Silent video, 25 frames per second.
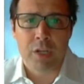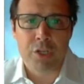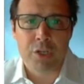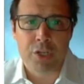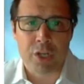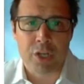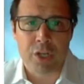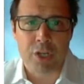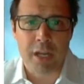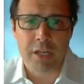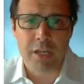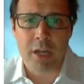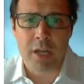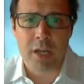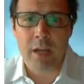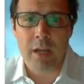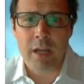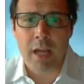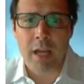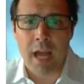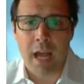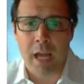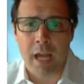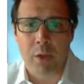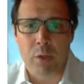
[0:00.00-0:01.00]

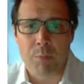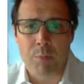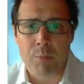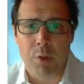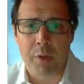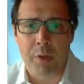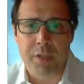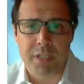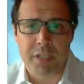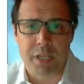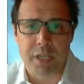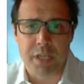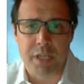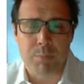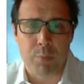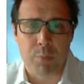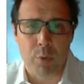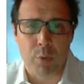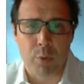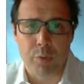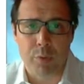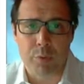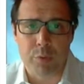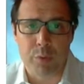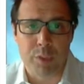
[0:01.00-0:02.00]
China and commodity
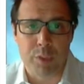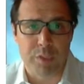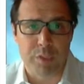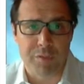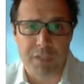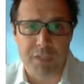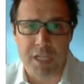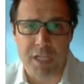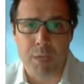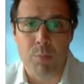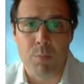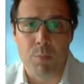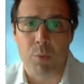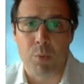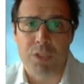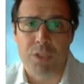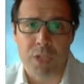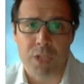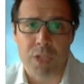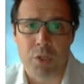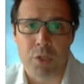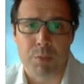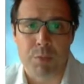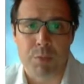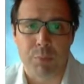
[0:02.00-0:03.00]
exporters, which have seen more
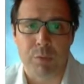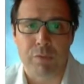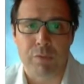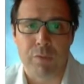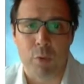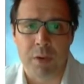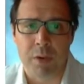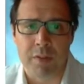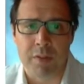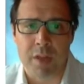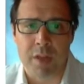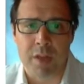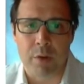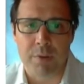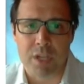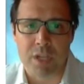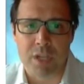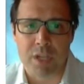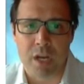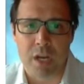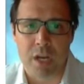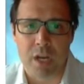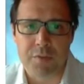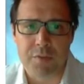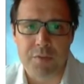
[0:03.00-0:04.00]
sizable fall in their
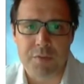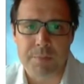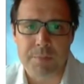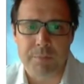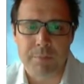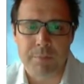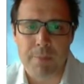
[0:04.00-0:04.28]
reserves.